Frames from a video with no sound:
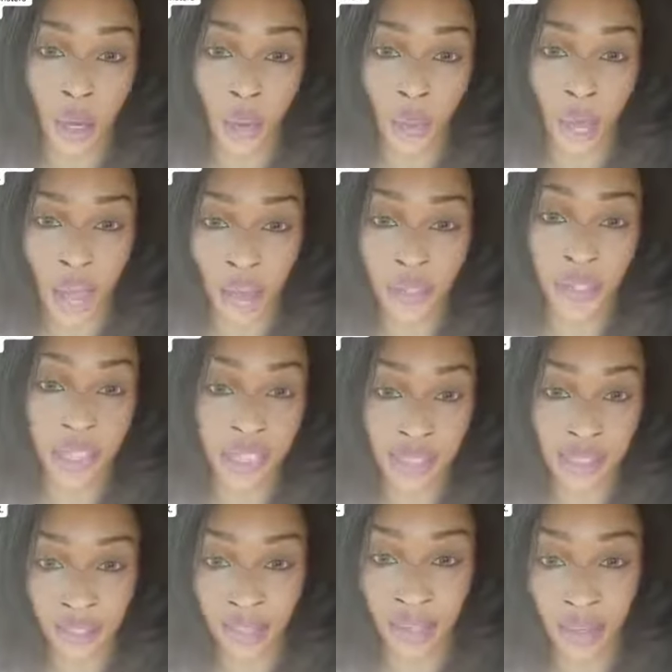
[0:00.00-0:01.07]
after he
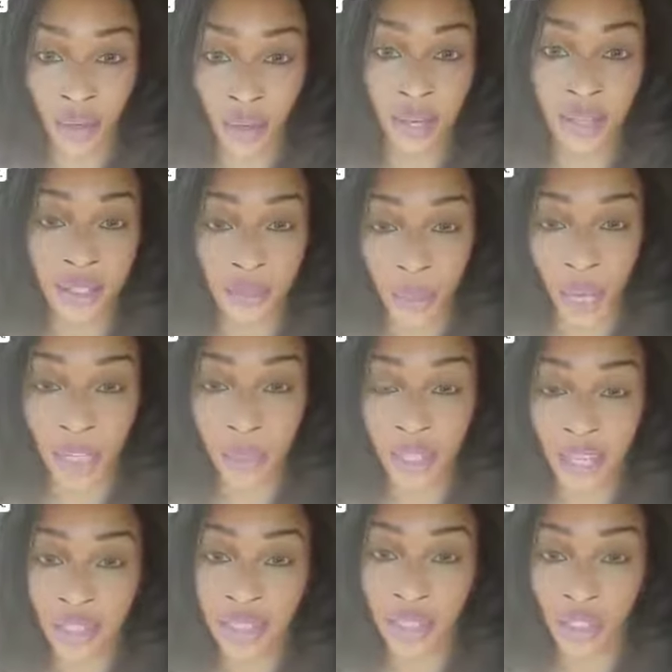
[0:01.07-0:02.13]
took it, and his body
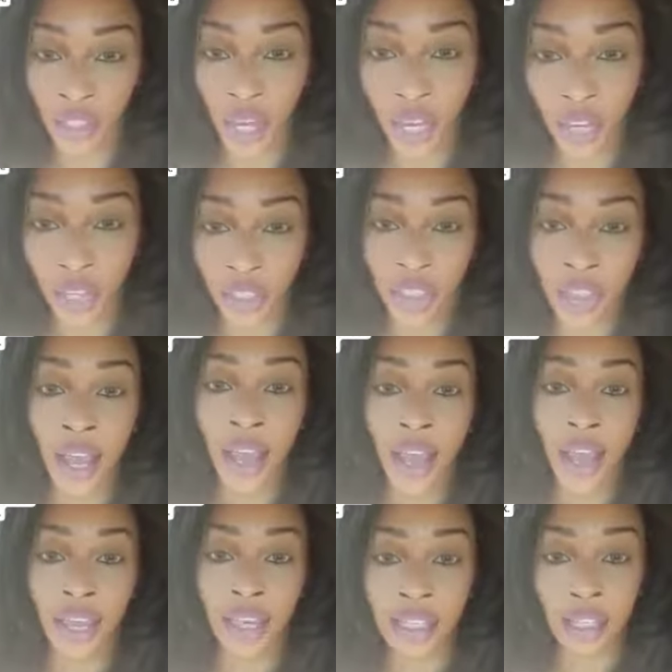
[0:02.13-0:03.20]
began to change,
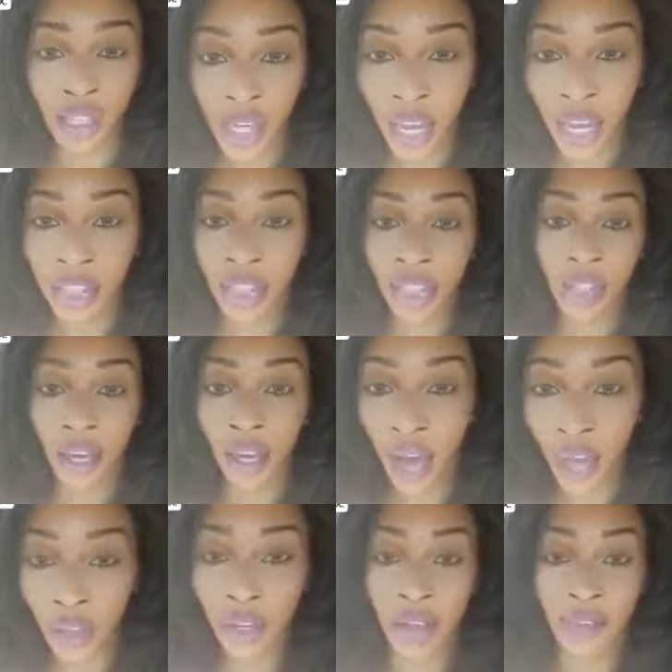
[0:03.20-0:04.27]
and it changed the
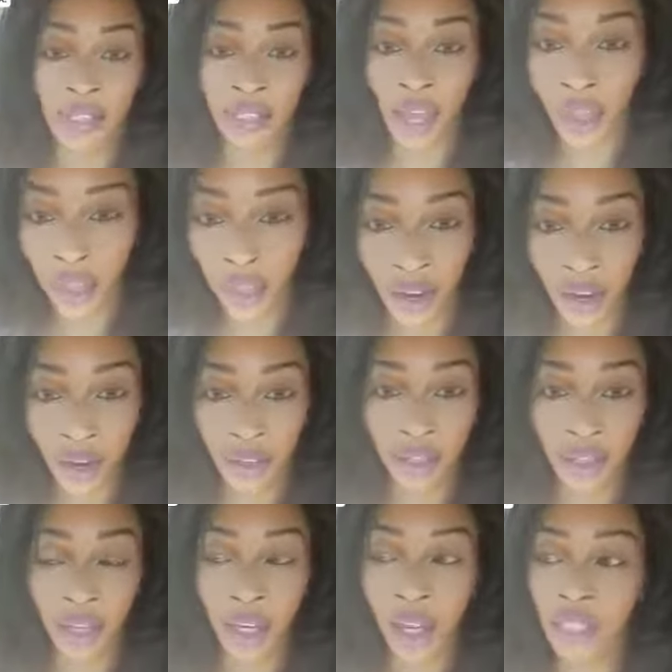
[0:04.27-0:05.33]
color of his hair
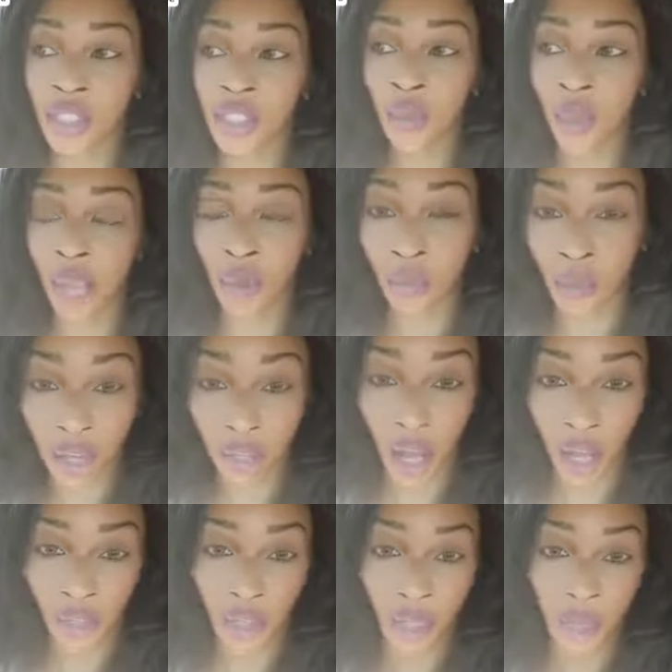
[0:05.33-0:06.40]
to a red
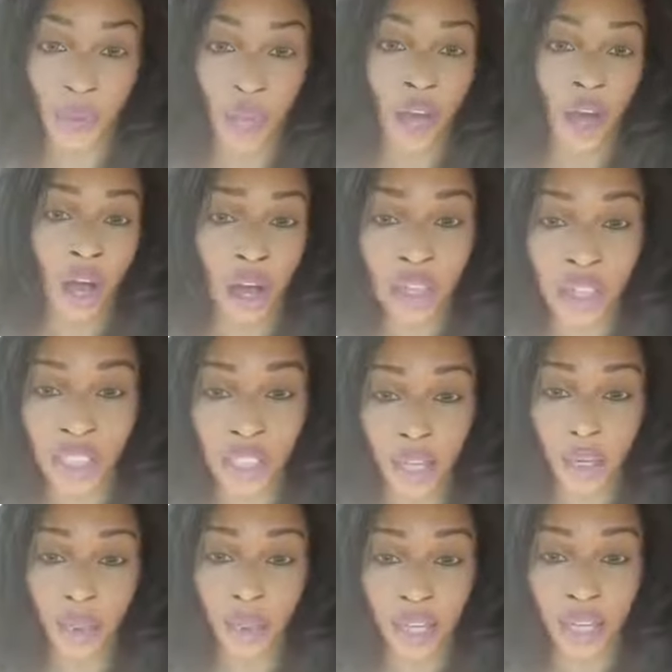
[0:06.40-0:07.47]
color.
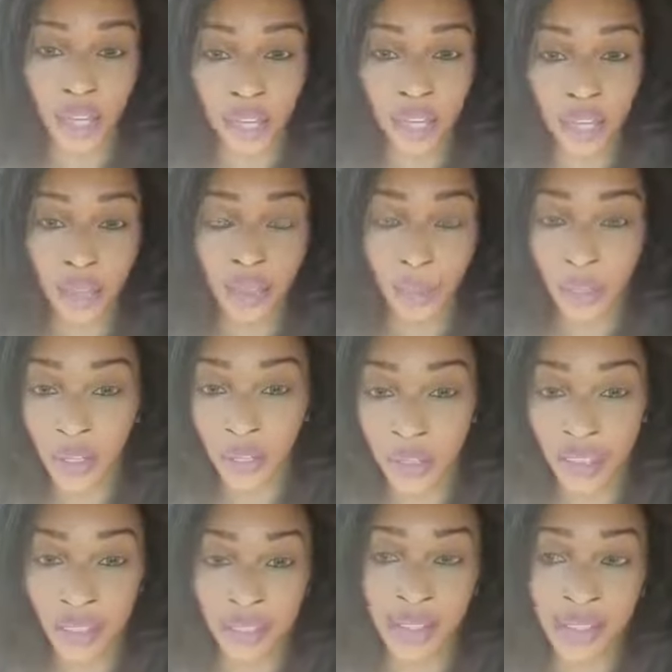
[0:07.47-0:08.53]
Also, in the Middle
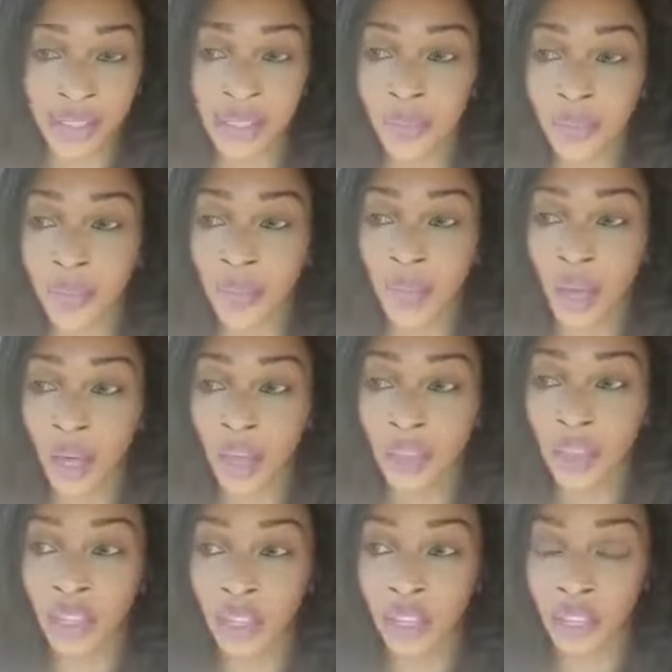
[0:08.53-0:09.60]
East,
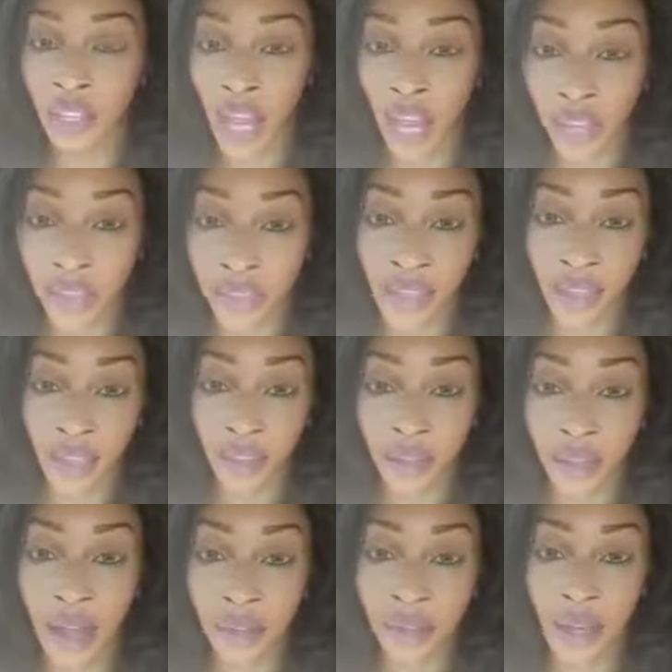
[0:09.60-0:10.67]
the giants that they
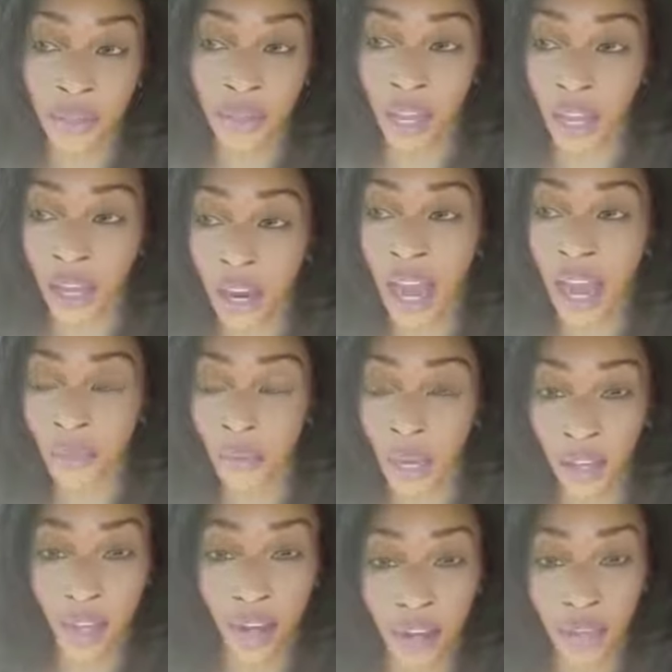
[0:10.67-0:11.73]
found out there had red
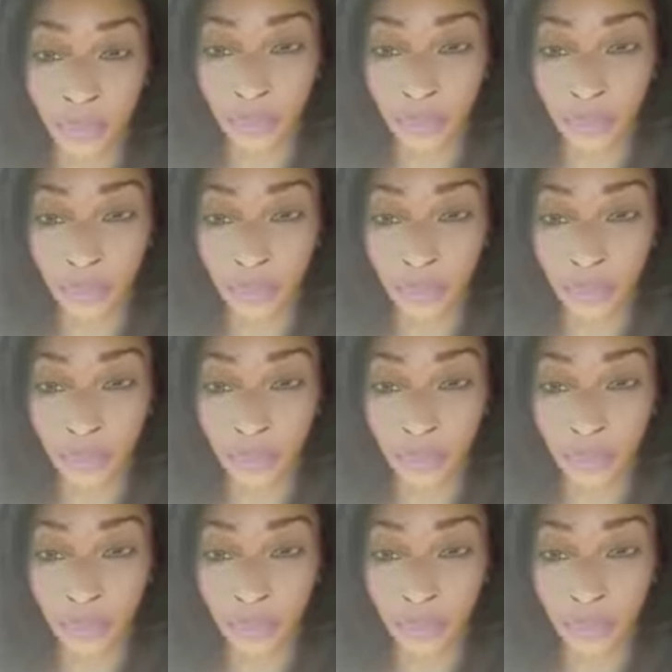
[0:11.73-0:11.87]
hair,